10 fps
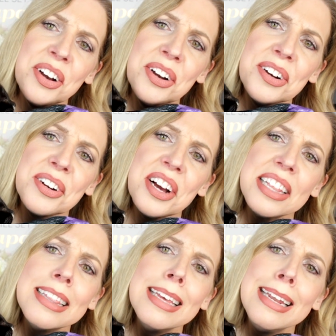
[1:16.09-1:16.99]
her
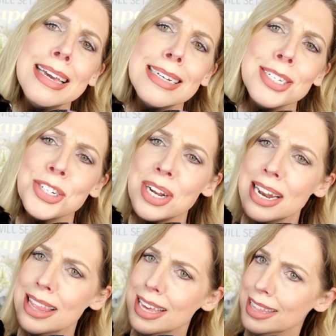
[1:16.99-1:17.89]
lineage or
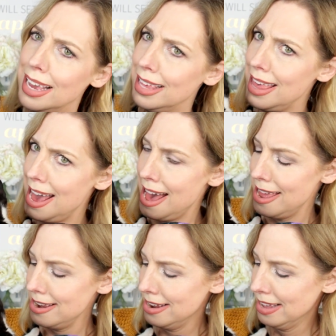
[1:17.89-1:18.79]
anything like
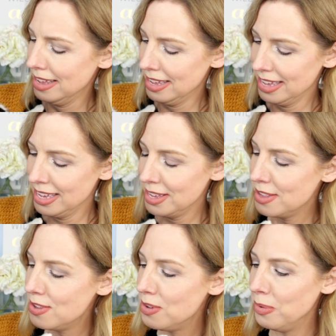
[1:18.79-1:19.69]
that,
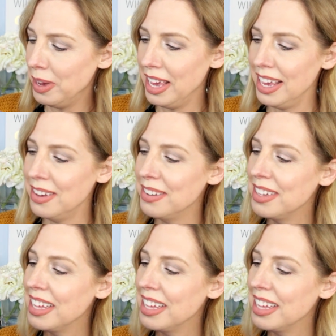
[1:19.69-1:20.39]
do we?